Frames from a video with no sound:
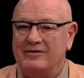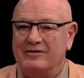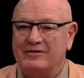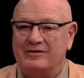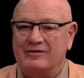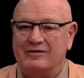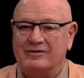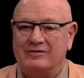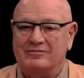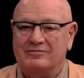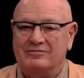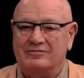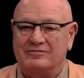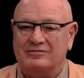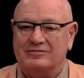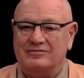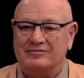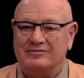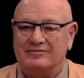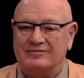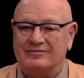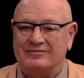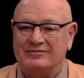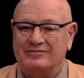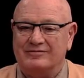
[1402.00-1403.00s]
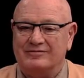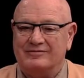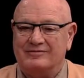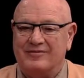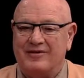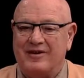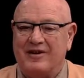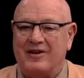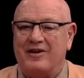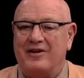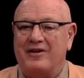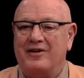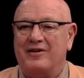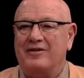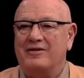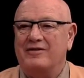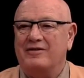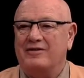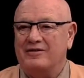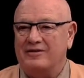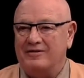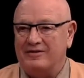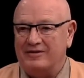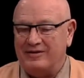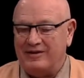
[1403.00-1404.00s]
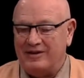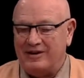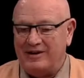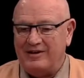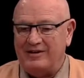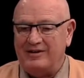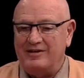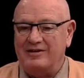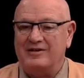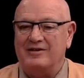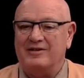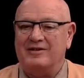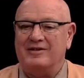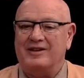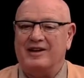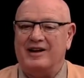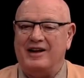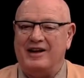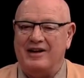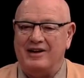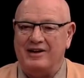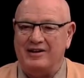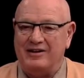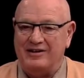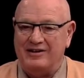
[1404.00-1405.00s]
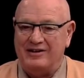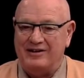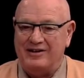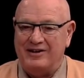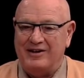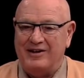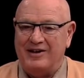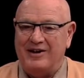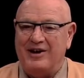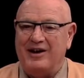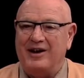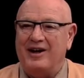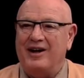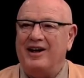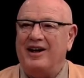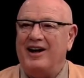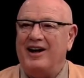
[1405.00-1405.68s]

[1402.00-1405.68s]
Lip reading: it all there in front of us. So this is also available online.